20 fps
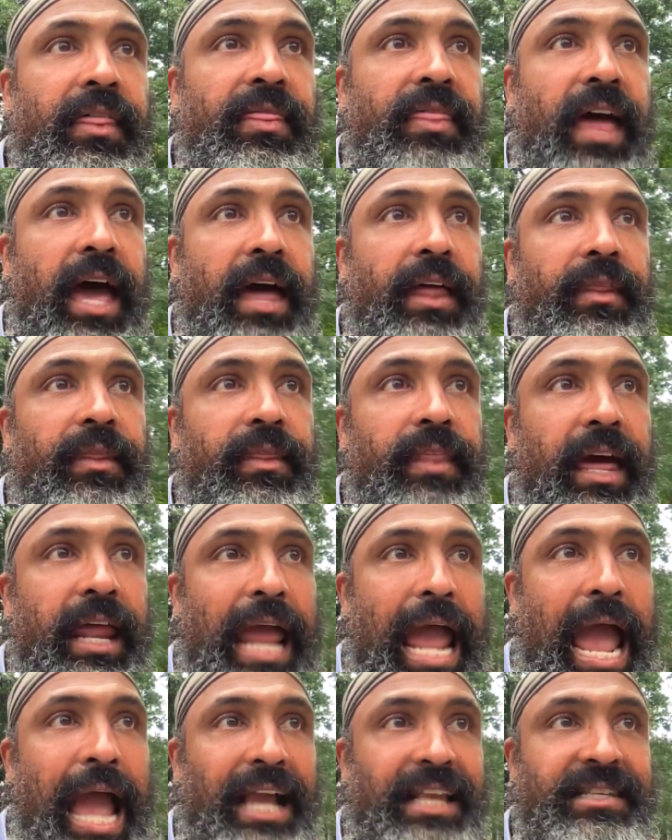that
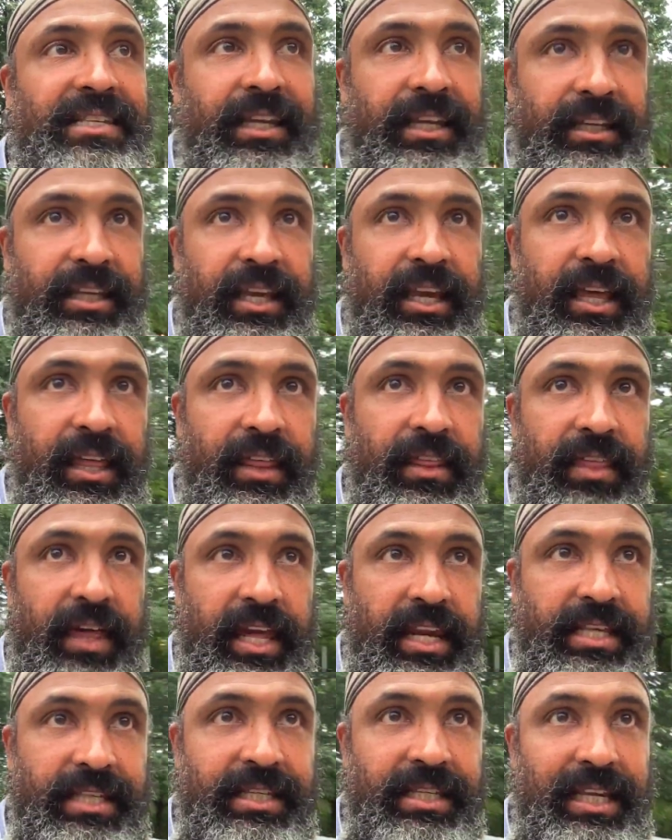accent
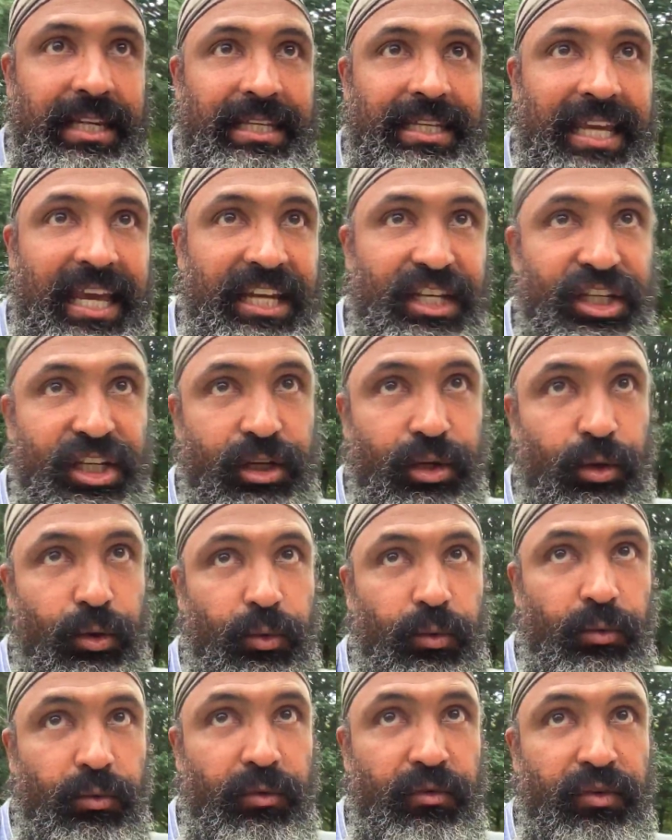that is
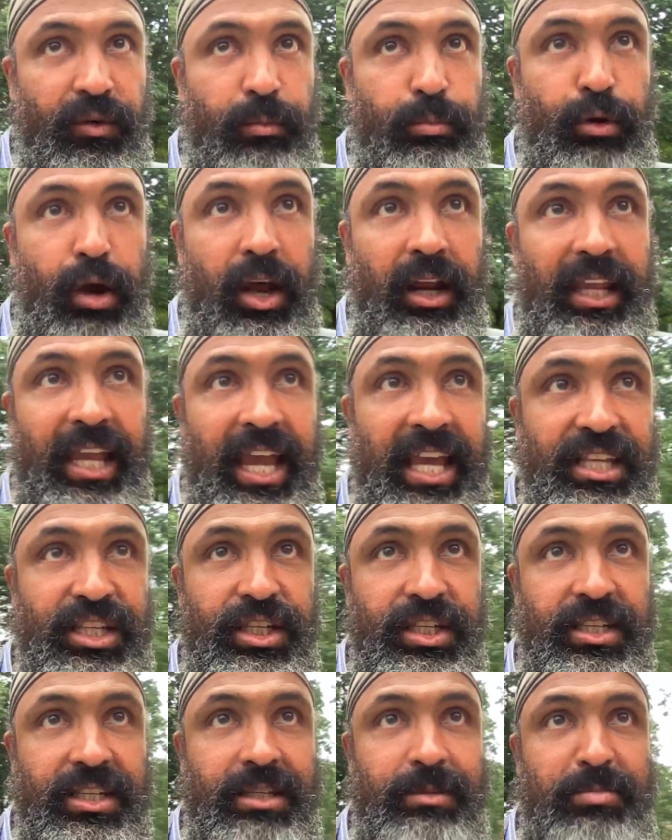intentional for
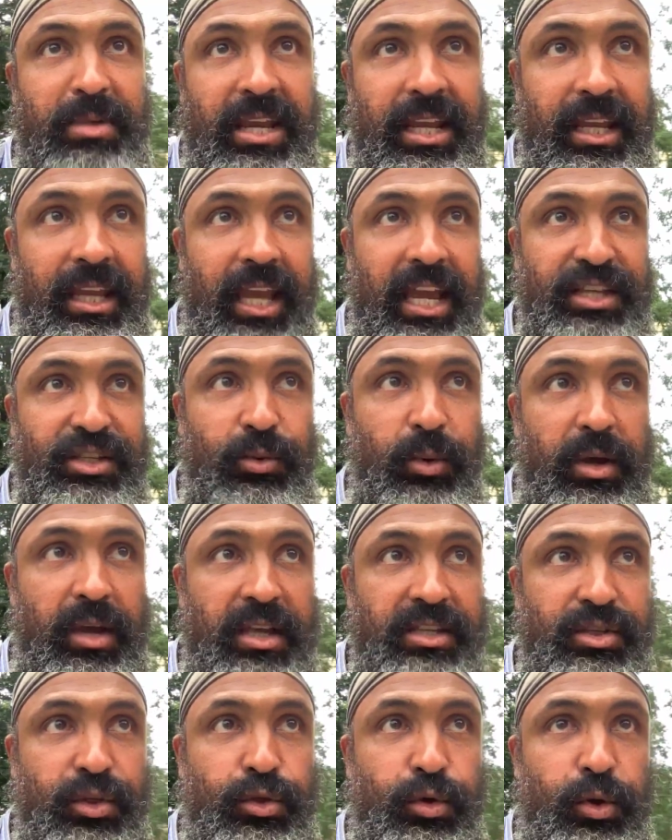broadcast to speak as
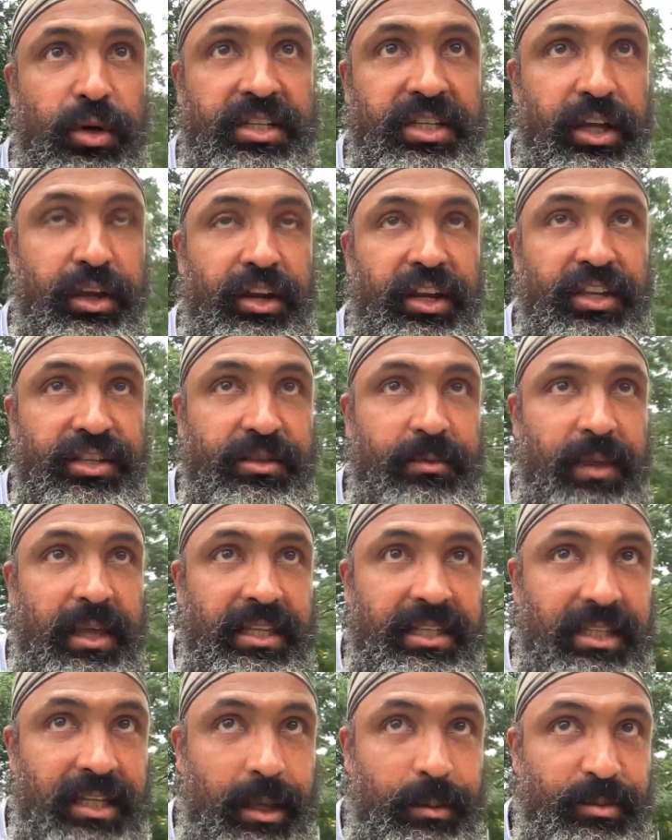authoritarianism,
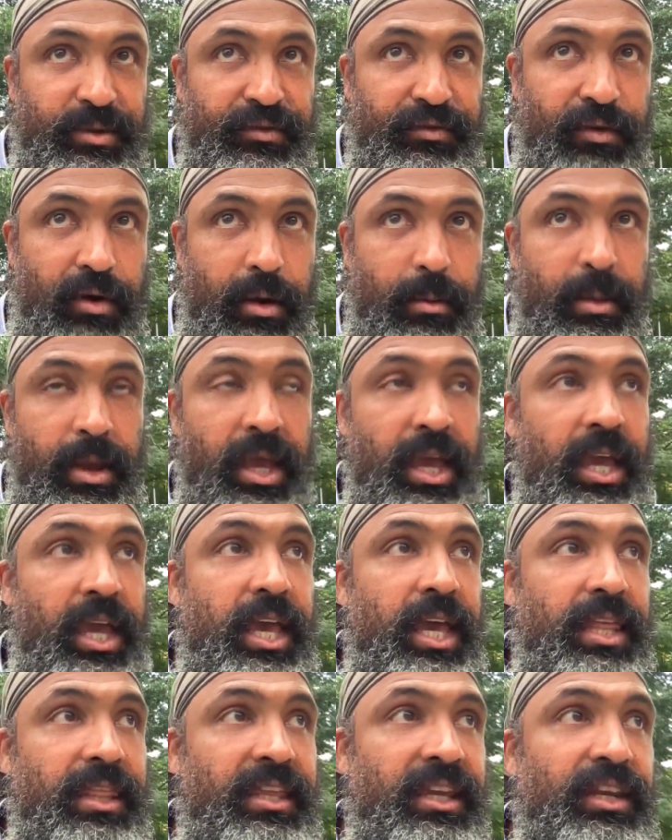that stems from
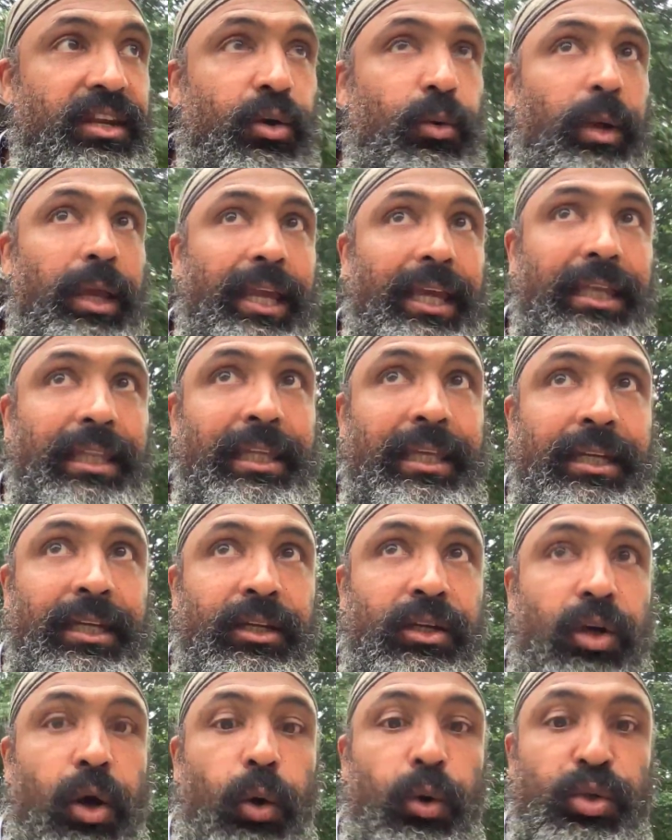the New
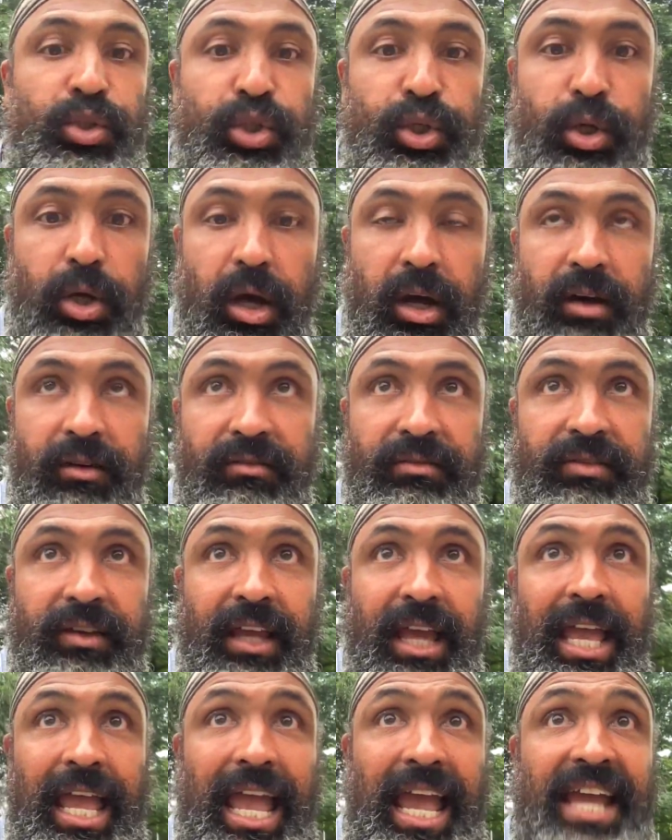England culture of
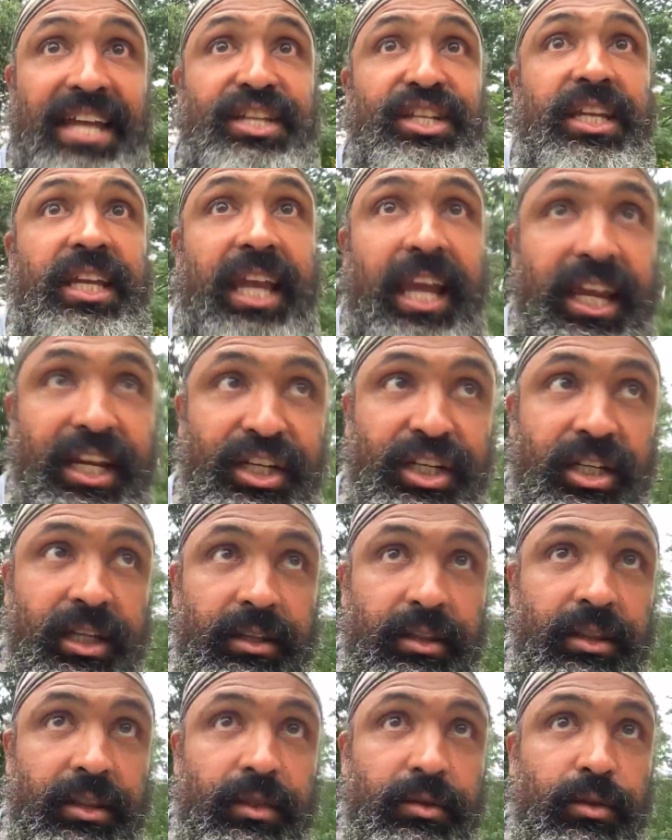
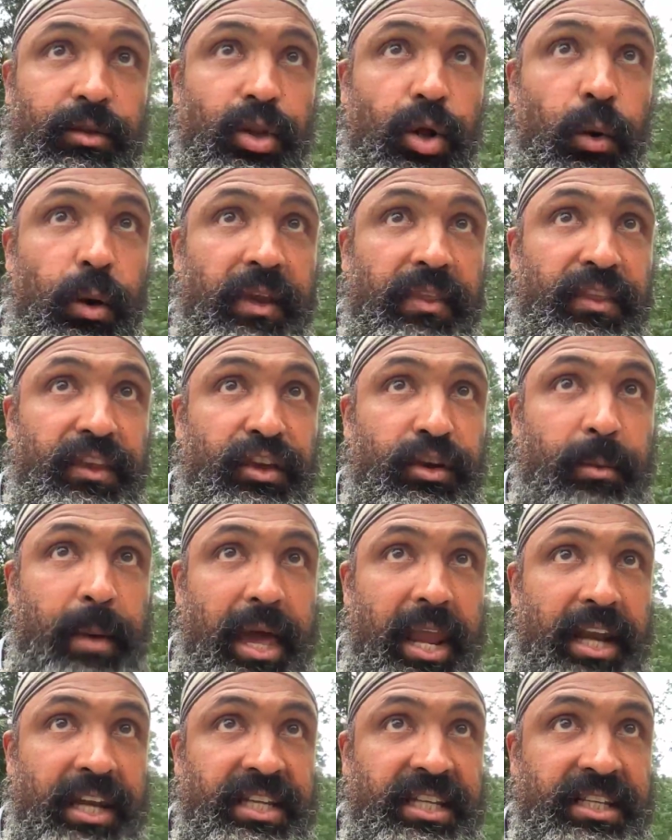education, knowing the
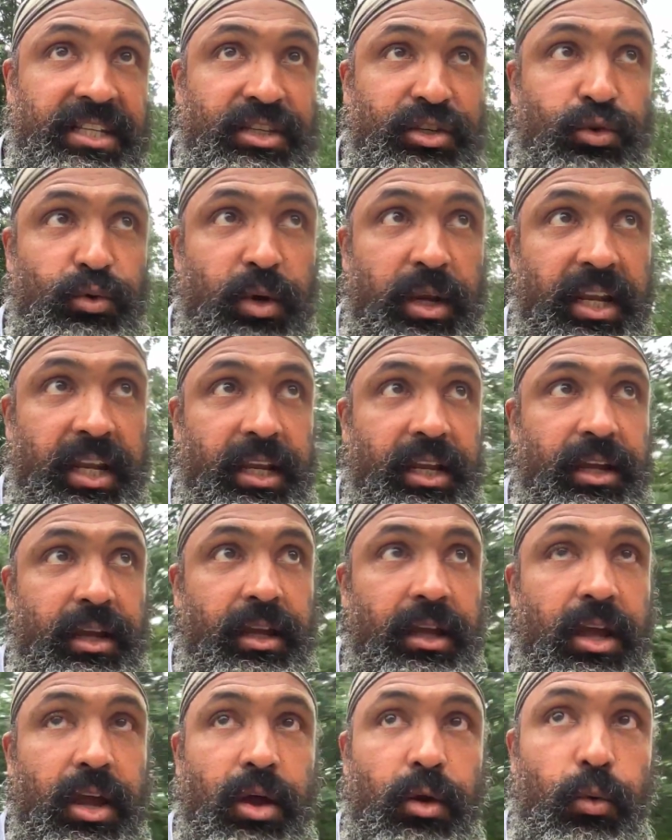humanities, Greek,
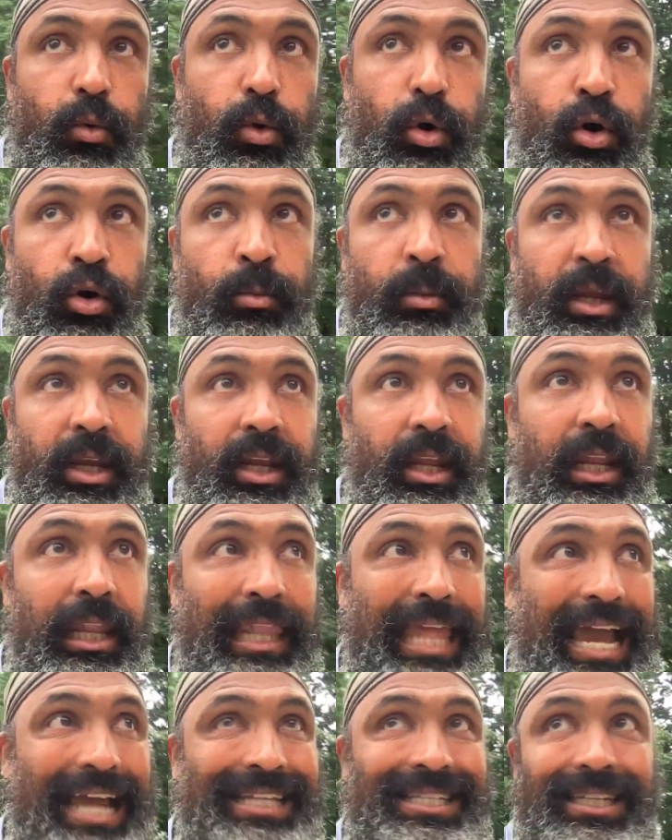Roman,
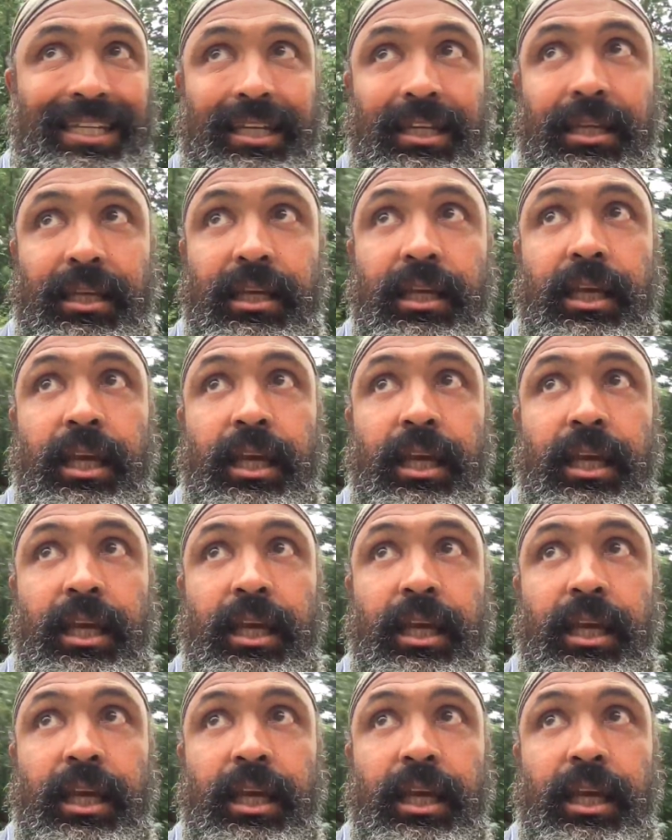Latin,